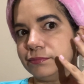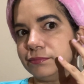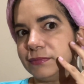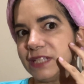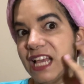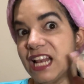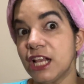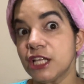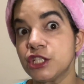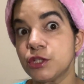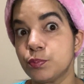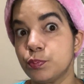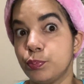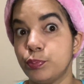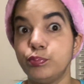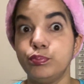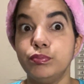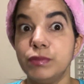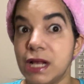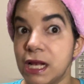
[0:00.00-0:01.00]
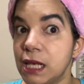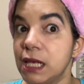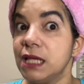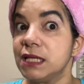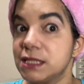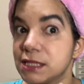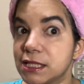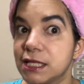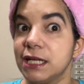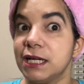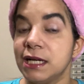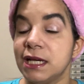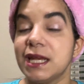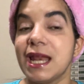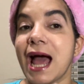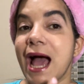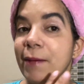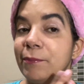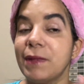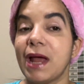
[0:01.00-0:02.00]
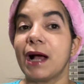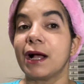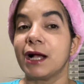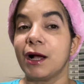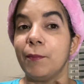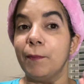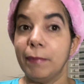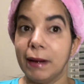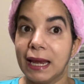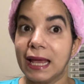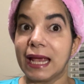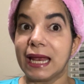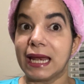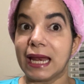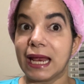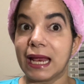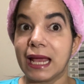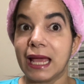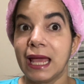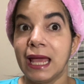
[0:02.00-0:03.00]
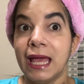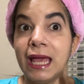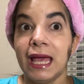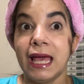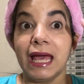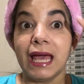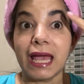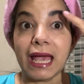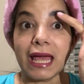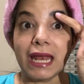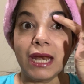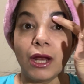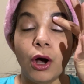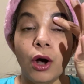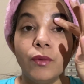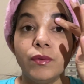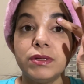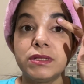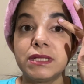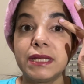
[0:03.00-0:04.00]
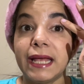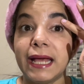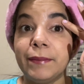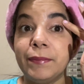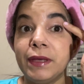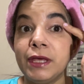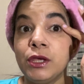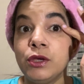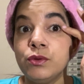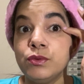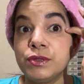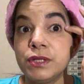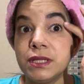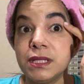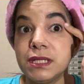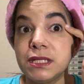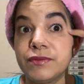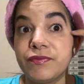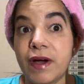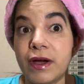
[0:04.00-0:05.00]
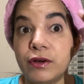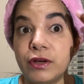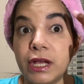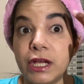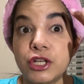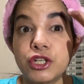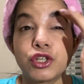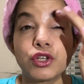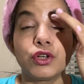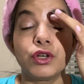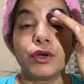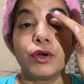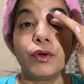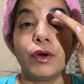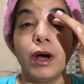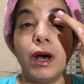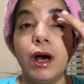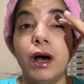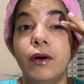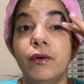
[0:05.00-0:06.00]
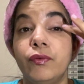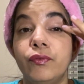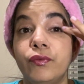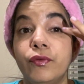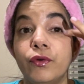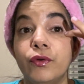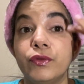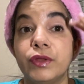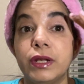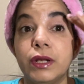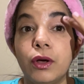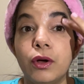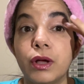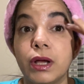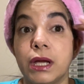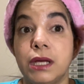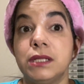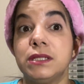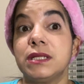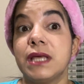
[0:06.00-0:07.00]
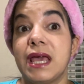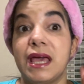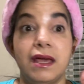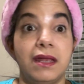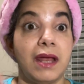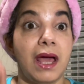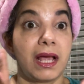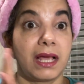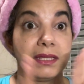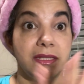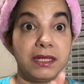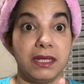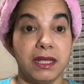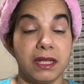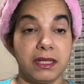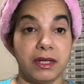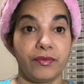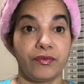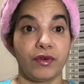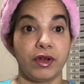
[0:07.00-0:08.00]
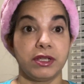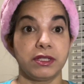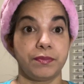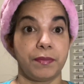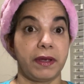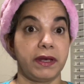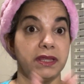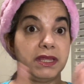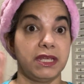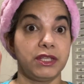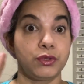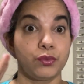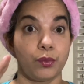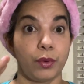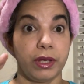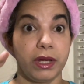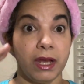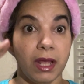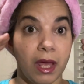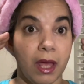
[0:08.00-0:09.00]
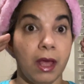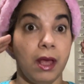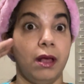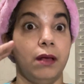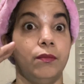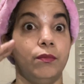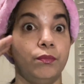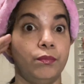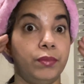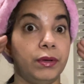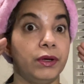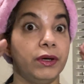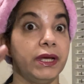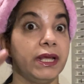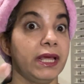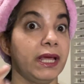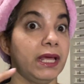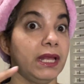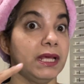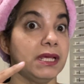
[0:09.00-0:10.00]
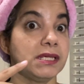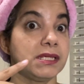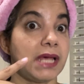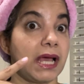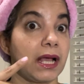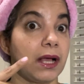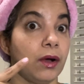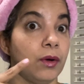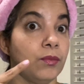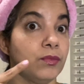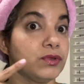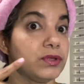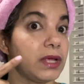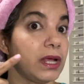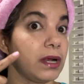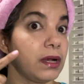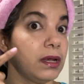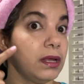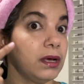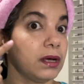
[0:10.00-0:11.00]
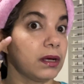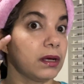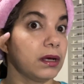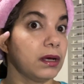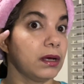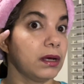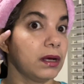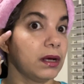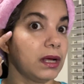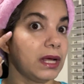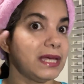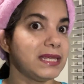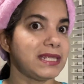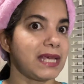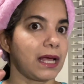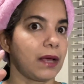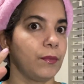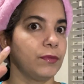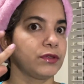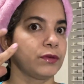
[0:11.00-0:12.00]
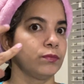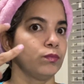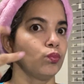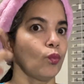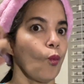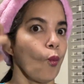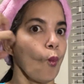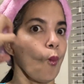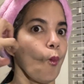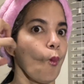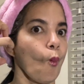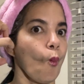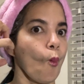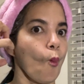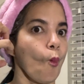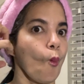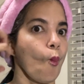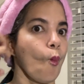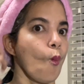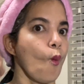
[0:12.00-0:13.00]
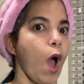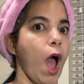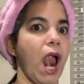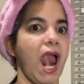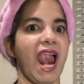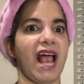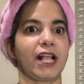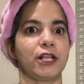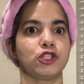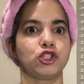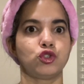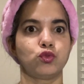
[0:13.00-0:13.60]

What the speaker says: it looks good. I'm not complaining. And obviously I've been using this foundation for the longest, and I can see the difference. But this one, burning it, it's like almost like, look, it's like almost like